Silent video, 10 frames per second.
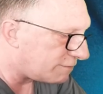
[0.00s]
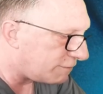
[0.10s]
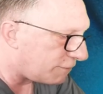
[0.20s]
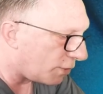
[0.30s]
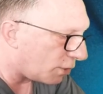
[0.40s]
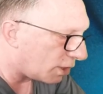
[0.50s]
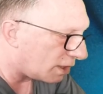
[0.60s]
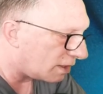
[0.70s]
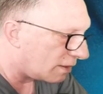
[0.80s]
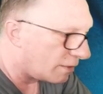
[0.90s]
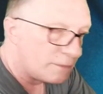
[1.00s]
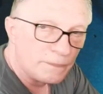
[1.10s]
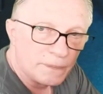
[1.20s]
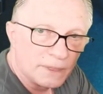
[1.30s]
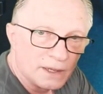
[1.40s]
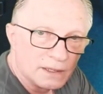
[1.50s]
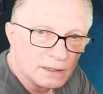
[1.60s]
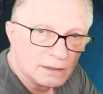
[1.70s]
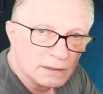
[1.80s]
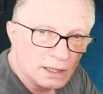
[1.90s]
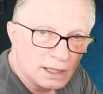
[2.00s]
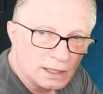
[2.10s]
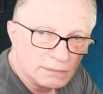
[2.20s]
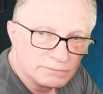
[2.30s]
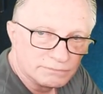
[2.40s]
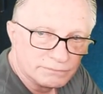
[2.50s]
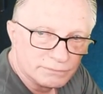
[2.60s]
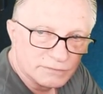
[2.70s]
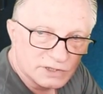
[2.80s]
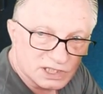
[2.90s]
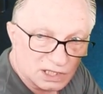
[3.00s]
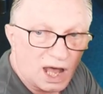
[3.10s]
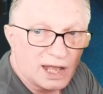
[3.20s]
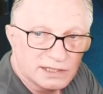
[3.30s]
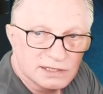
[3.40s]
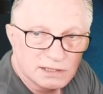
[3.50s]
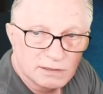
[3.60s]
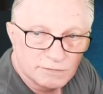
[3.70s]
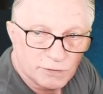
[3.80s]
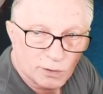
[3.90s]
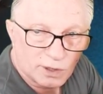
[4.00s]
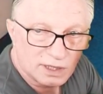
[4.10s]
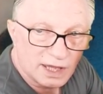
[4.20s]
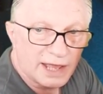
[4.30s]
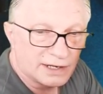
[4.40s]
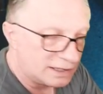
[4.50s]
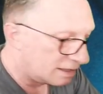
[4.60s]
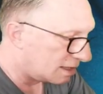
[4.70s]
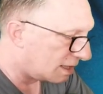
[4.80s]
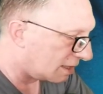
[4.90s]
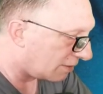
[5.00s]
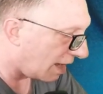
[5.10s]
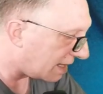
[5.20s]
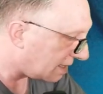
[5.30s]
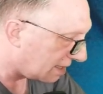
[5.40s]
four um, slots for a letter, right?